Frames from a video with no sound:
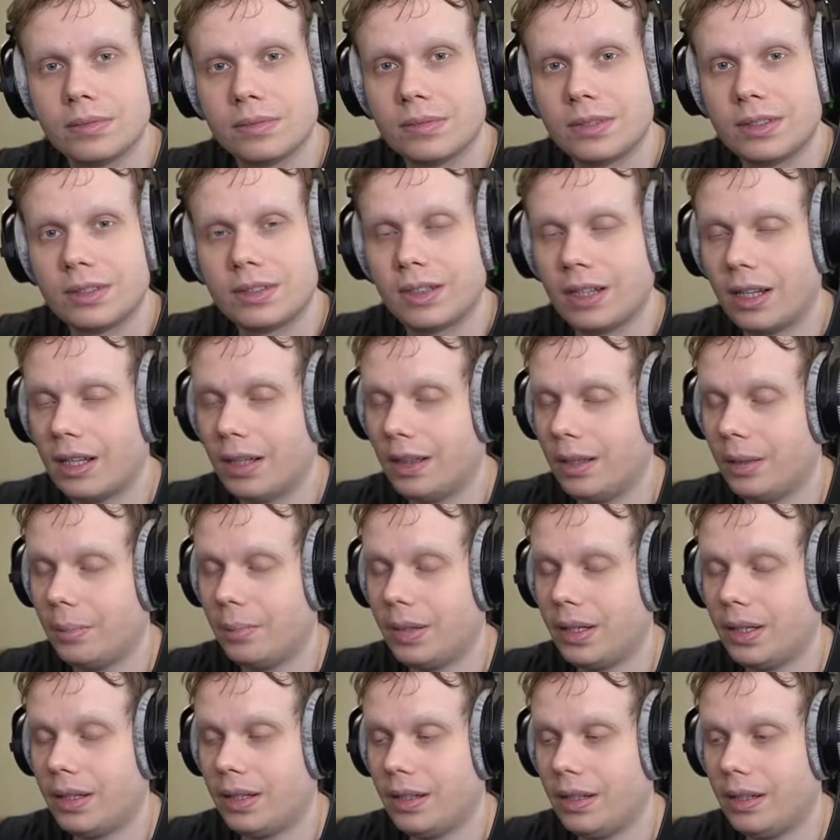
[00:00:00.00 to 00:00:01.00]
Slightly
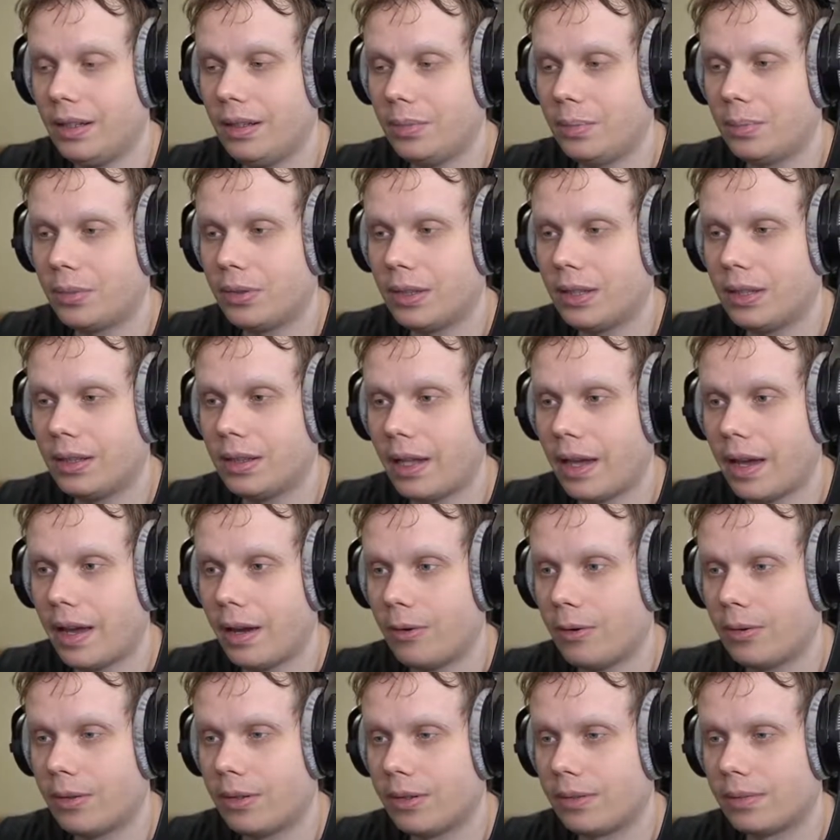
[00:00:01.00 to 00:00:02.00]
pingy, pretty
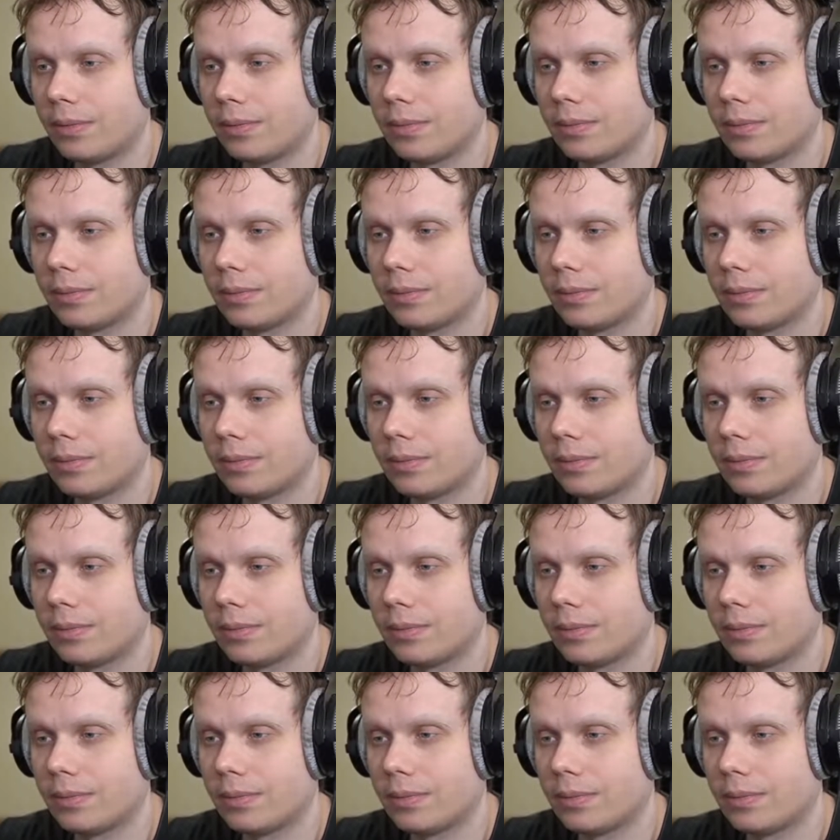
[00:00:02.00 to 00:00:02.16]
loud.